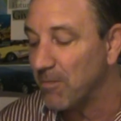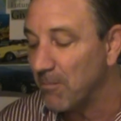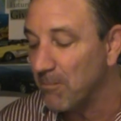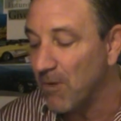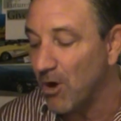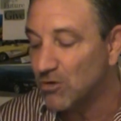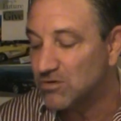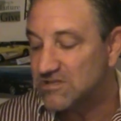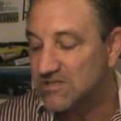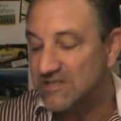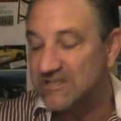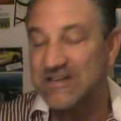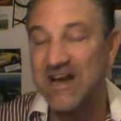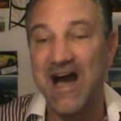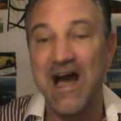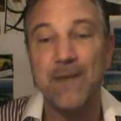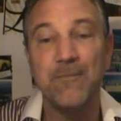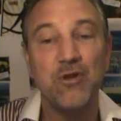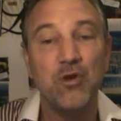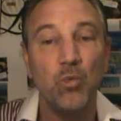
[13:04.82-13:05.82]
but most of the
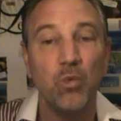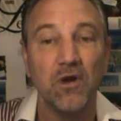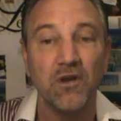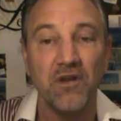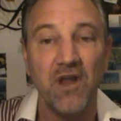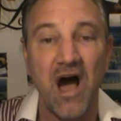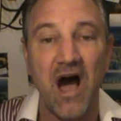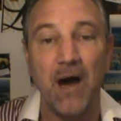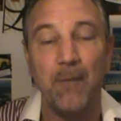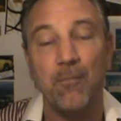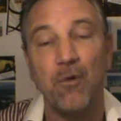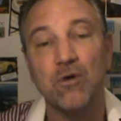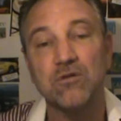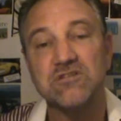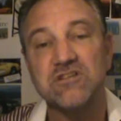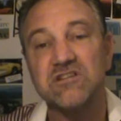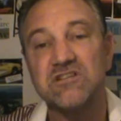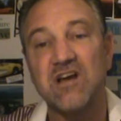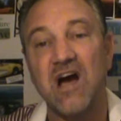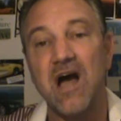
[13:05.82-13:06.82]
time you will not.
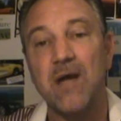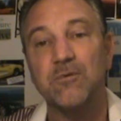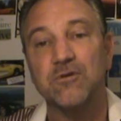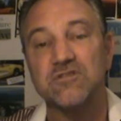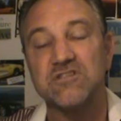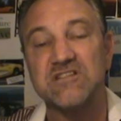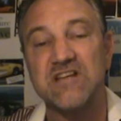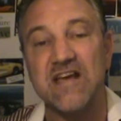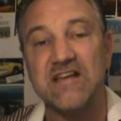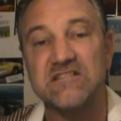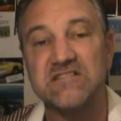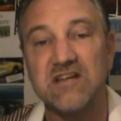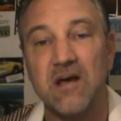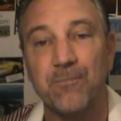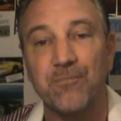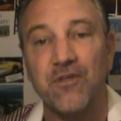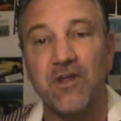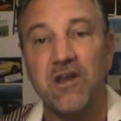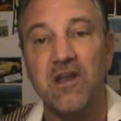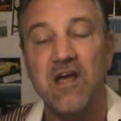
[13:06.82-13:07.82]
Most of the time you'll say
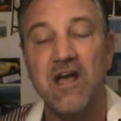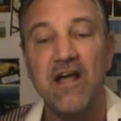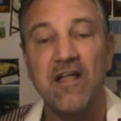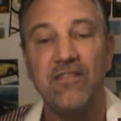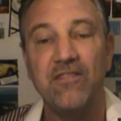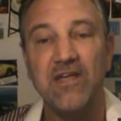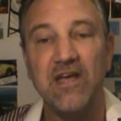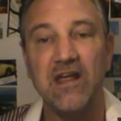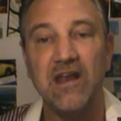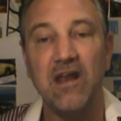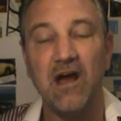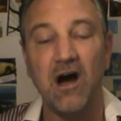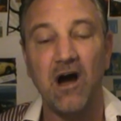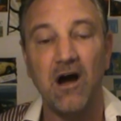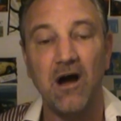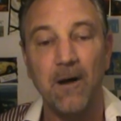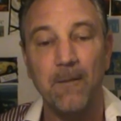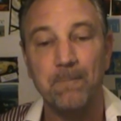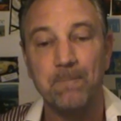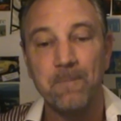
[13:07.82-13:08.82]
something that
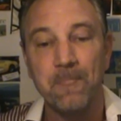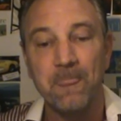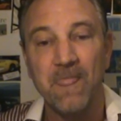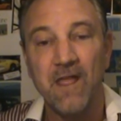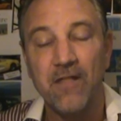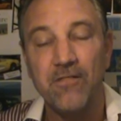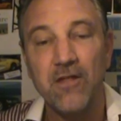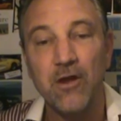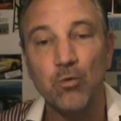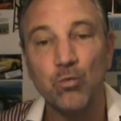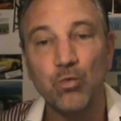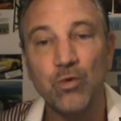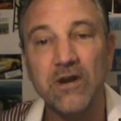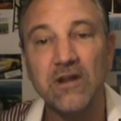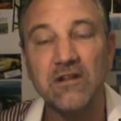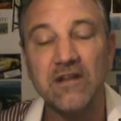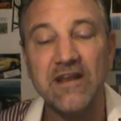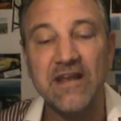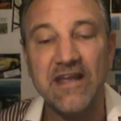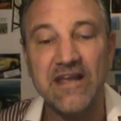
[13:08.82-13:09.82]
that
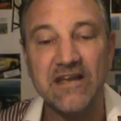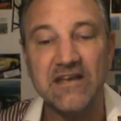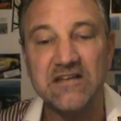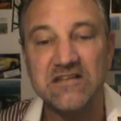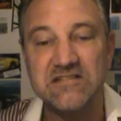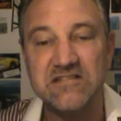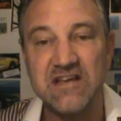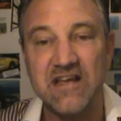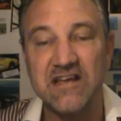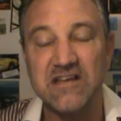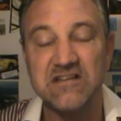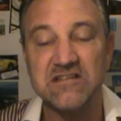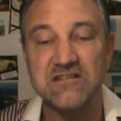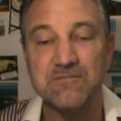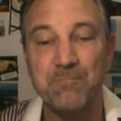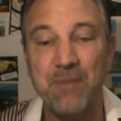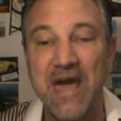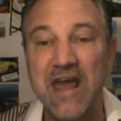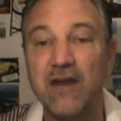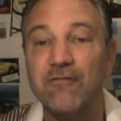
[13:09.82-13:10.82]
really is
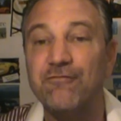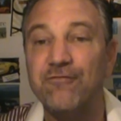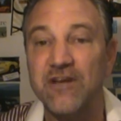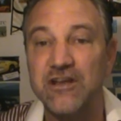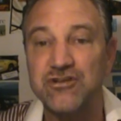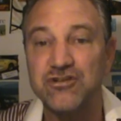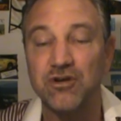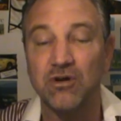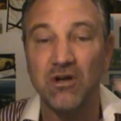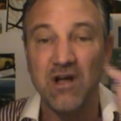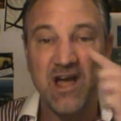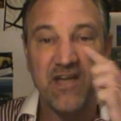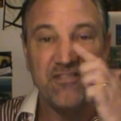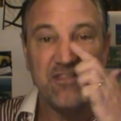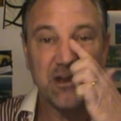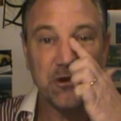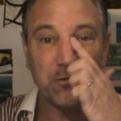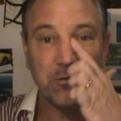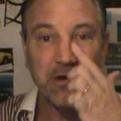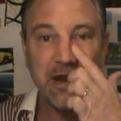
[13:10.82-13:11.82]
beneficial,
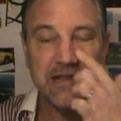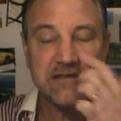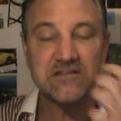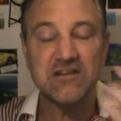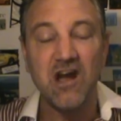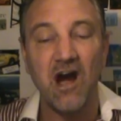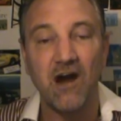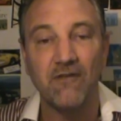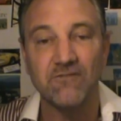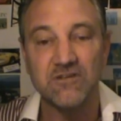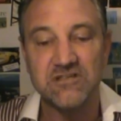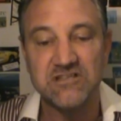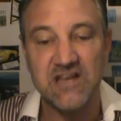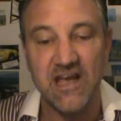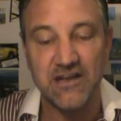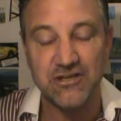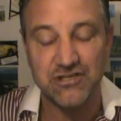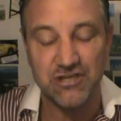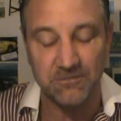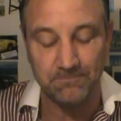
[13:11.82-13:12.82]
that creates
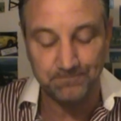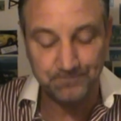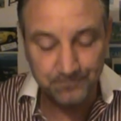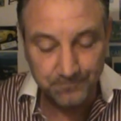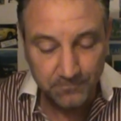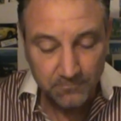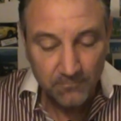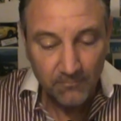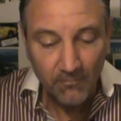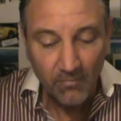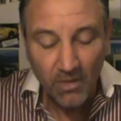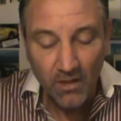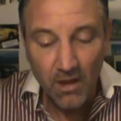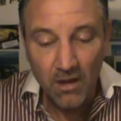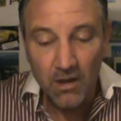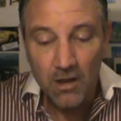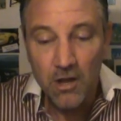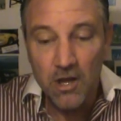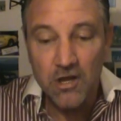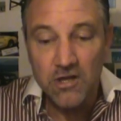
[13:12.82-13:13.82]
conversation.
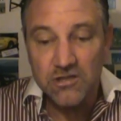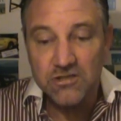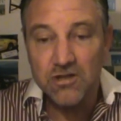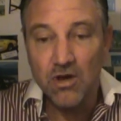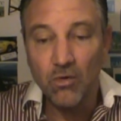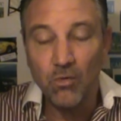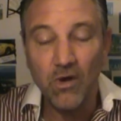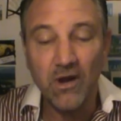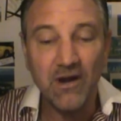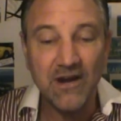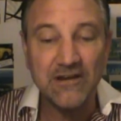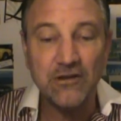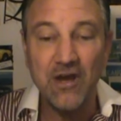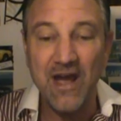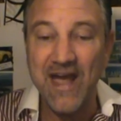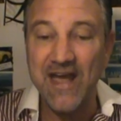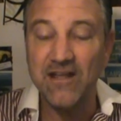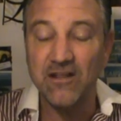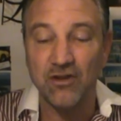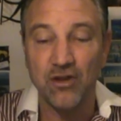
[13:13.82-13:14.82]
So what I do,
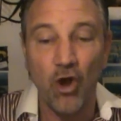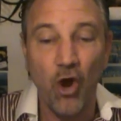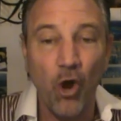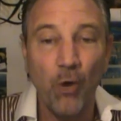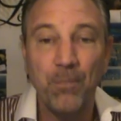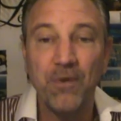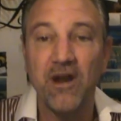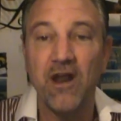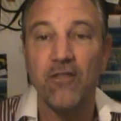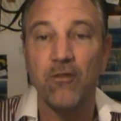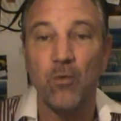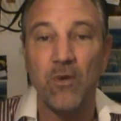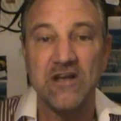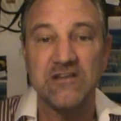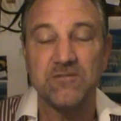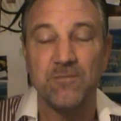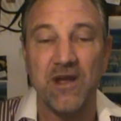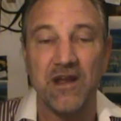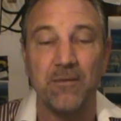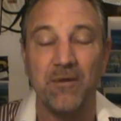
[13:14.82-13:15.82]
hey, you open other ways
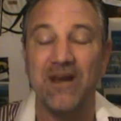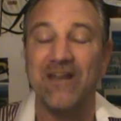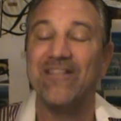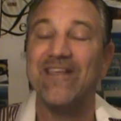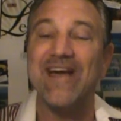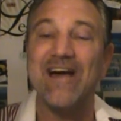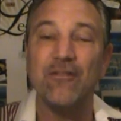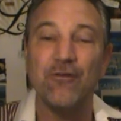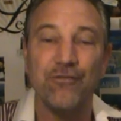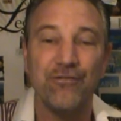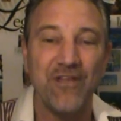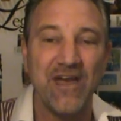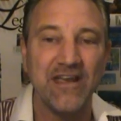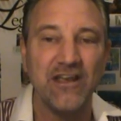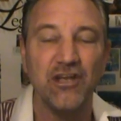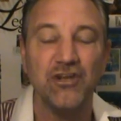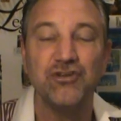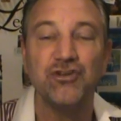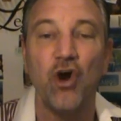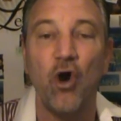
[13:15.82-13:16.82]
to make money. The other thing
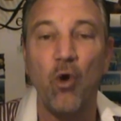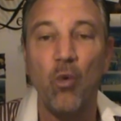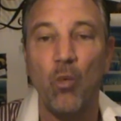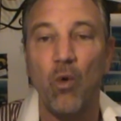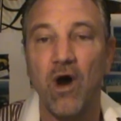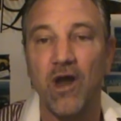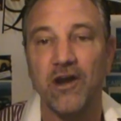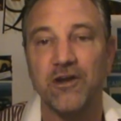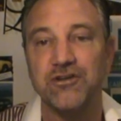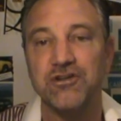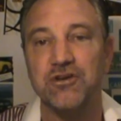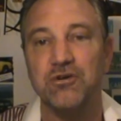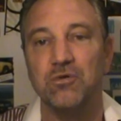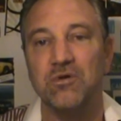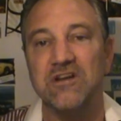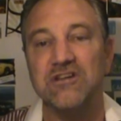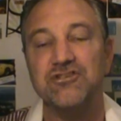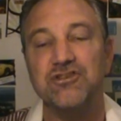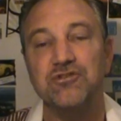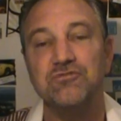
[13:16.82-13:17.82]
you don't want to do
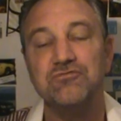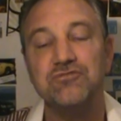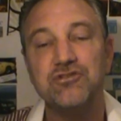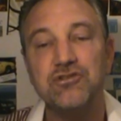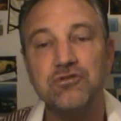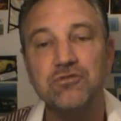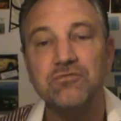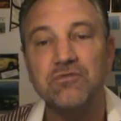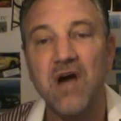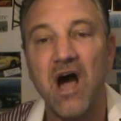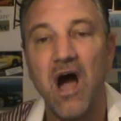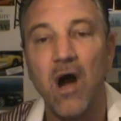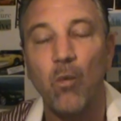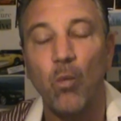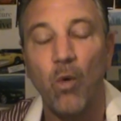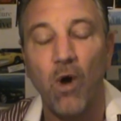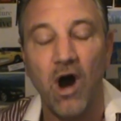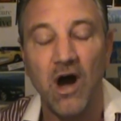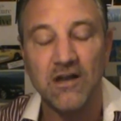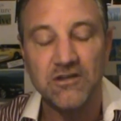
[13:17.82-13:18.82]
is you do not
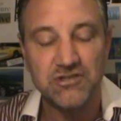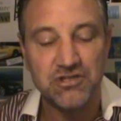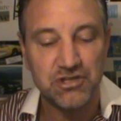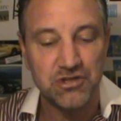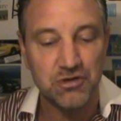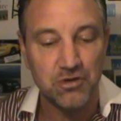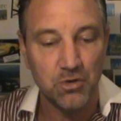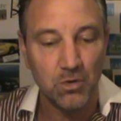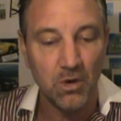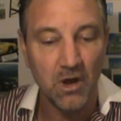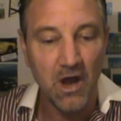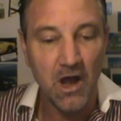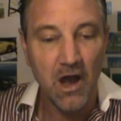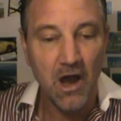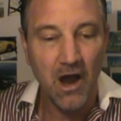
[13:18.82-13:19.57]
want to